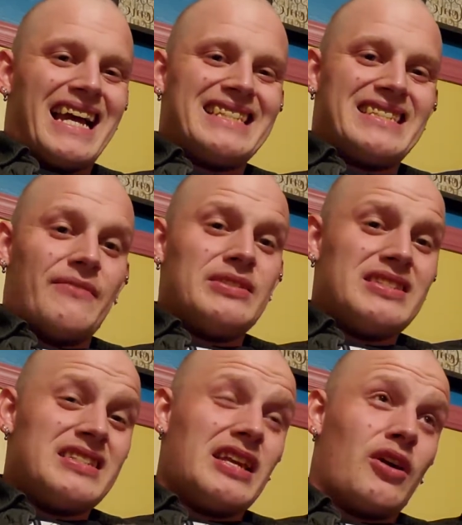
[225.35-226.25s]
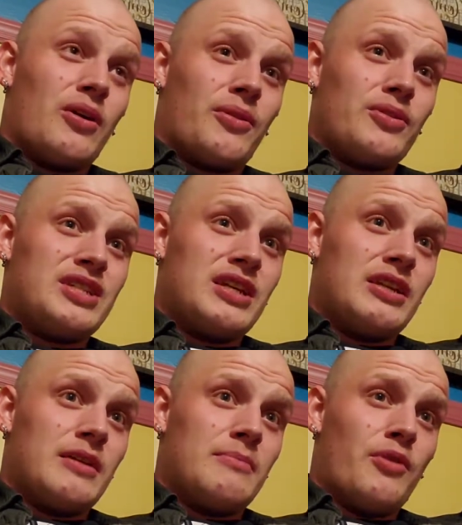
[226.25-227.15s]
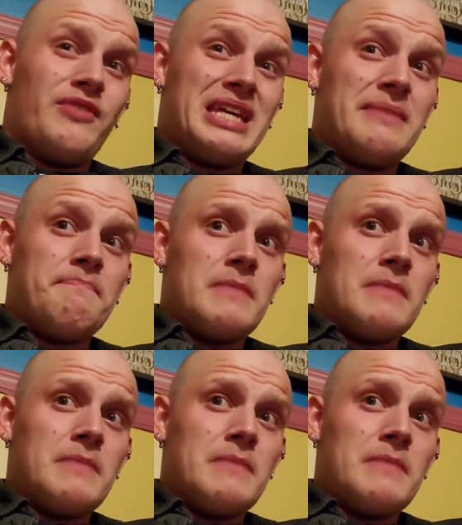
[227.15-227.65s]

7CR13 MOV,